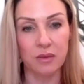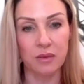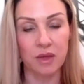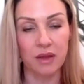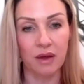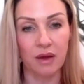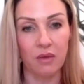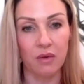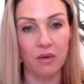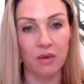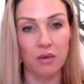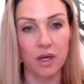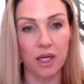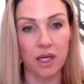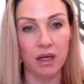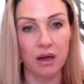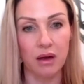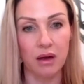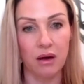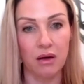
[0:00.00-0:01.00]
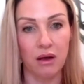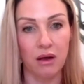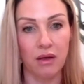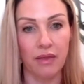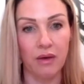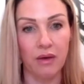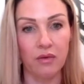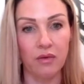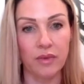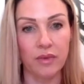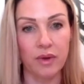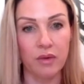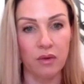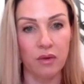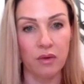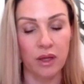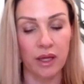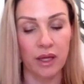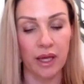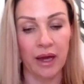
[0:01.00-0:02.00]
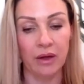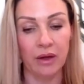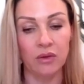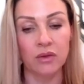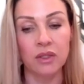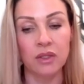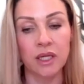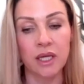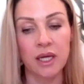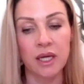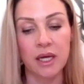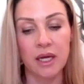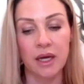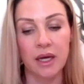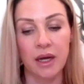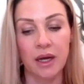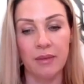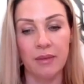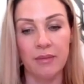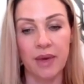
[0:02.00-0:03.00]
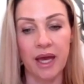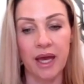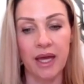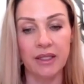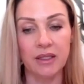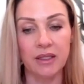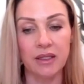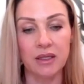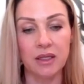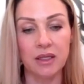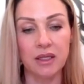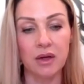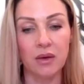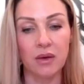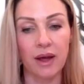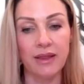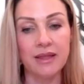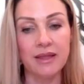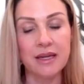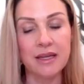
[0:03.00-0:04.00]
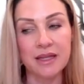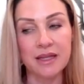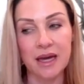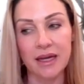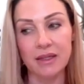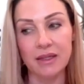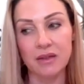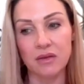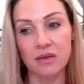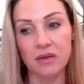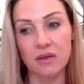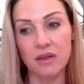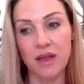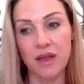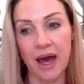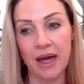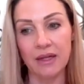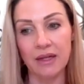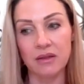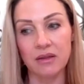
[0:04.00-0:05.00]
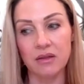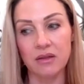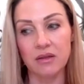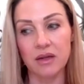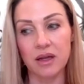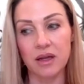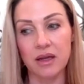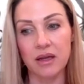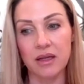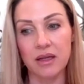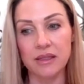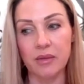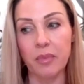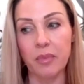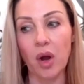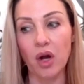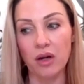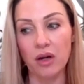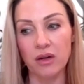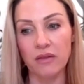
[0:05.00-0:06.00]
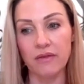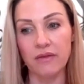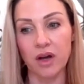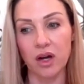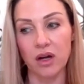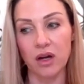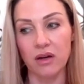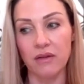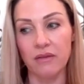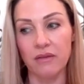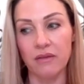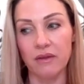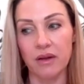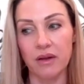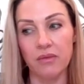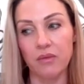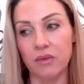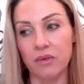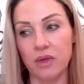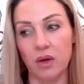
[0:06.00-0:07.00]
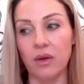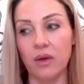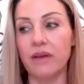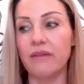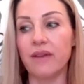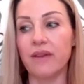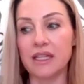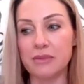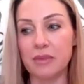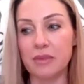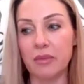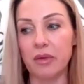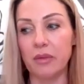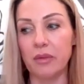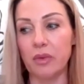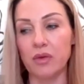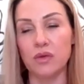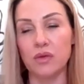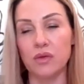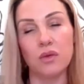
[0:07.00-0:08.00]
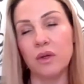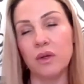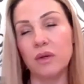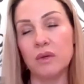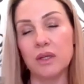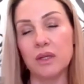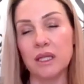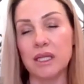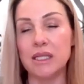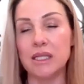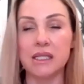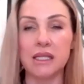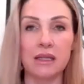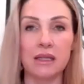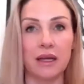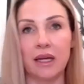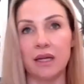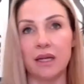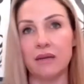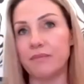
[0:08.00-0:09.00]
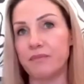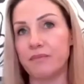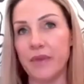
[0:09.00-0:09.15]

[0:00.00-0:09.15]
something that we're working hard on that we'll be rolling out. And I think that is a part of our investment proposal. We really see like